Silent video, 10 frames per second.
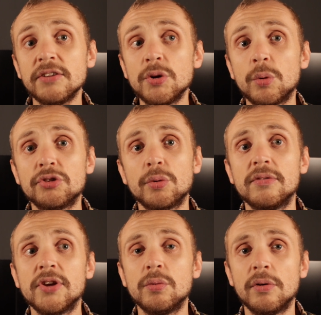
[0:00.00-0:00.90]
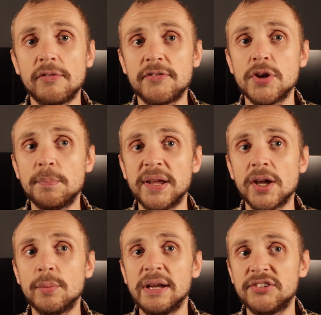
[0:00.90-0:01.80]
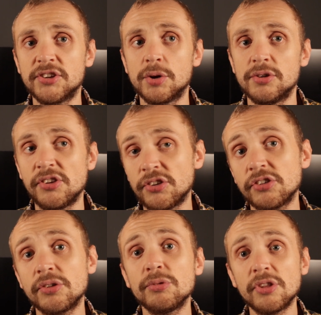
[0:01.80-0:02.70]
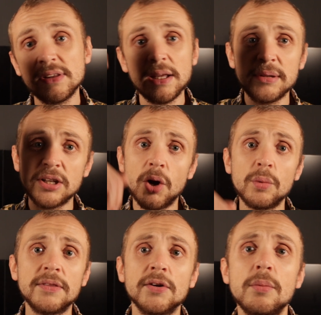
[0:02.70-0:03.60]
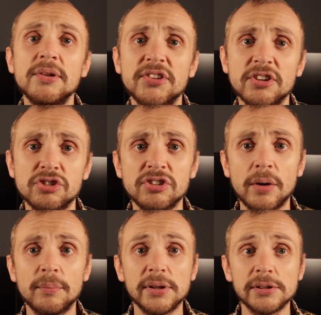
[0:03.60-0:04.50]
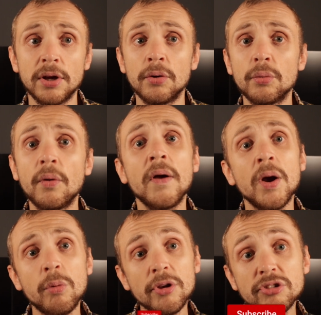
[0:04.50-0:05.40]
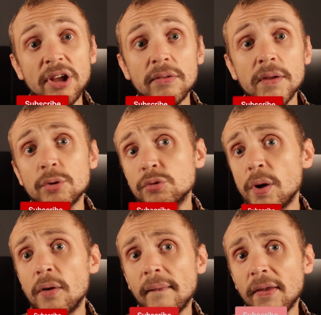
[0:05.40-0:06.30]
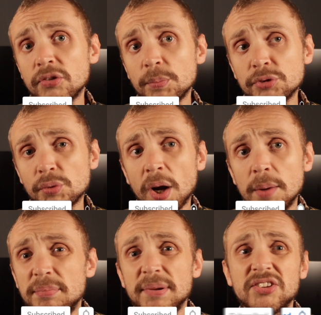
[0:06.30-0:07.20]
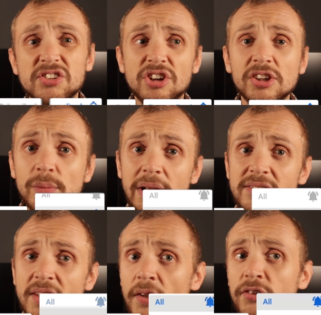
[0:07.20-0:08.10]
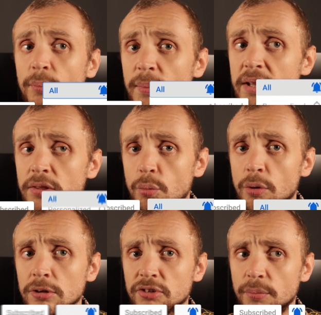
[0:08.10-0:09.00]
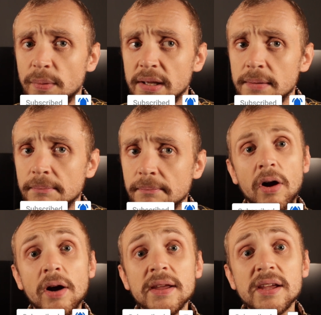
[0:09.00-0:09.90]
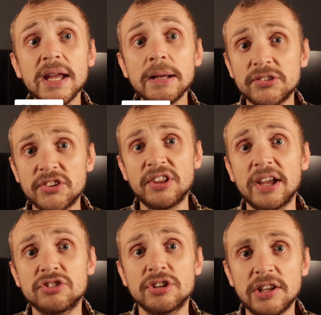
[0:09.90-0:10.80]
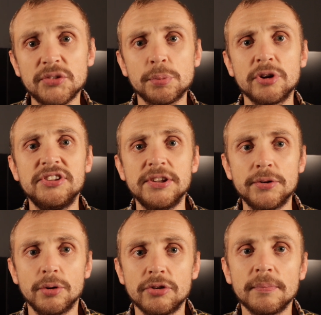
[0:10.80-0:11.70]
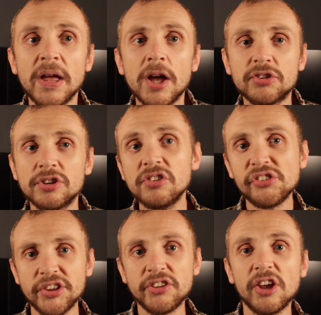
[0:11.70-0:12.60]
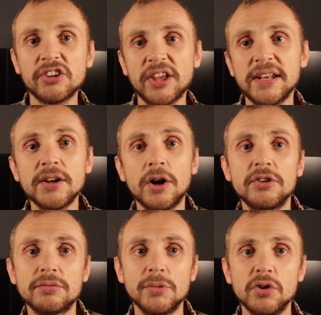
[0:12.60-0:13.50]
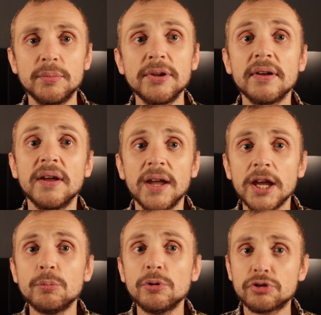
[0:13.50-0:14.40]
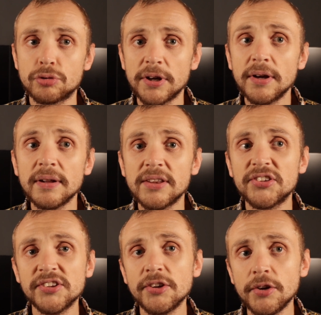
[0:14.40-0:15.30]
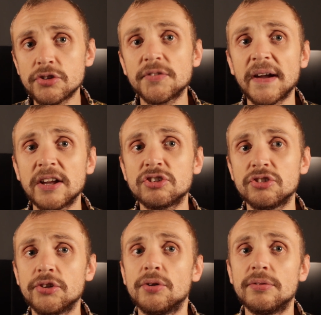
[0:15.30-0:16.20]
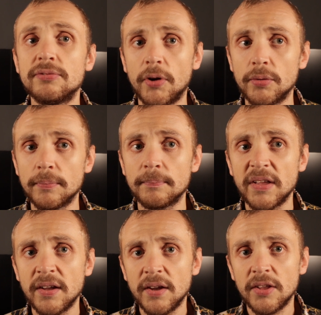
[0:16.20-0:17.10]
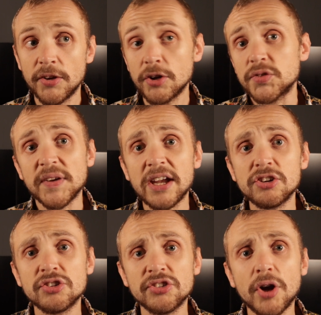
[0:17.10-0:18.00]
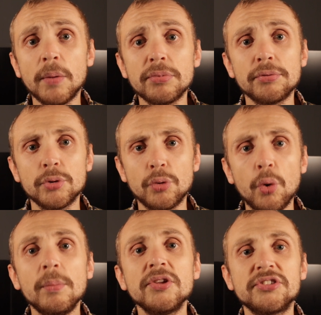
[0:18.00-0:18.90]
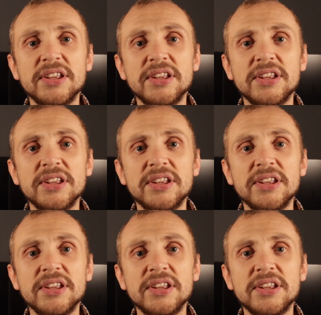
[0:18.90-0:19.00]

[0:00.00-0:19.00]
if you want a review of a few PoE security systems, then let me know in the comment section down below. While you're down there as well, get subscribed, because it genuinely does mean the world to me. IEGEEK's detection is pretty good. As soon as it detects any kind of movement, it will trigger and send a notification to your phone. The notifications come through almost